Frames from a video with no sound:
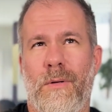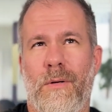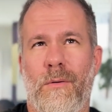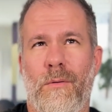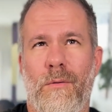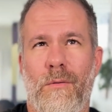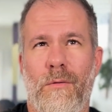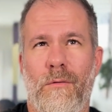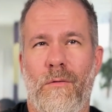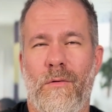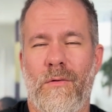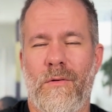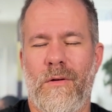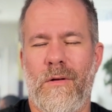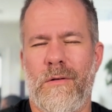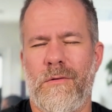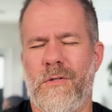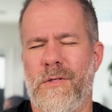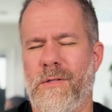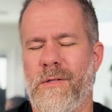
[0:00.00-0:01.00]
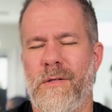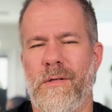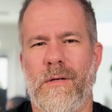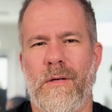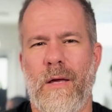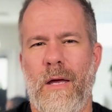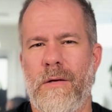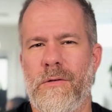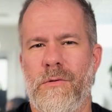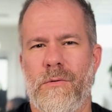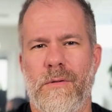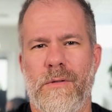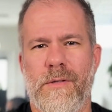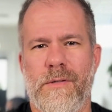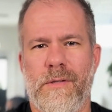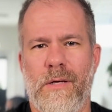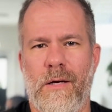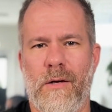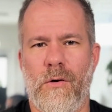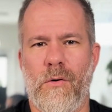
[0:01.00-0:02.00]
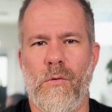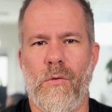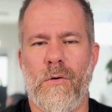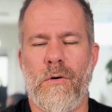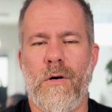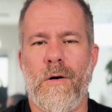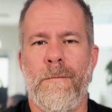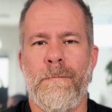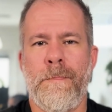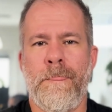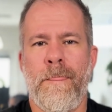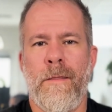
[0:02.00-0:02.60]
entering the second quarter.